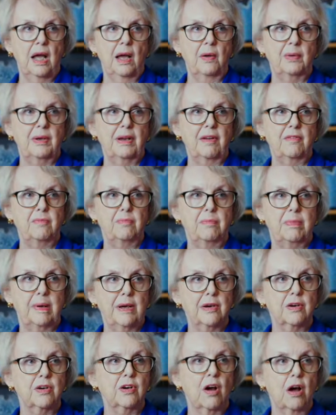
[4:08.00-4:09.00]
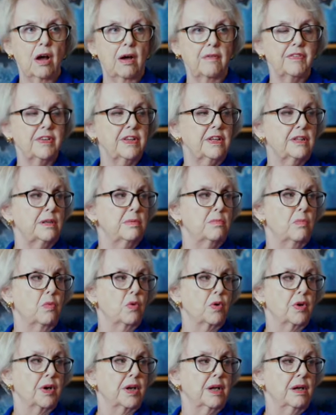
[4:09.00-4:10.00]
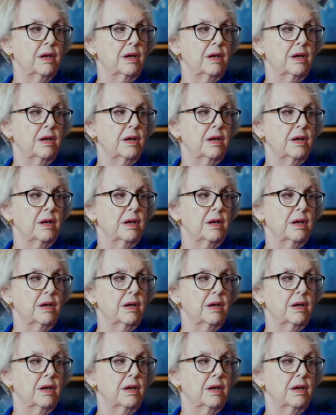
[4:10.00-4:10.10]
I would have butter coffee in the morning,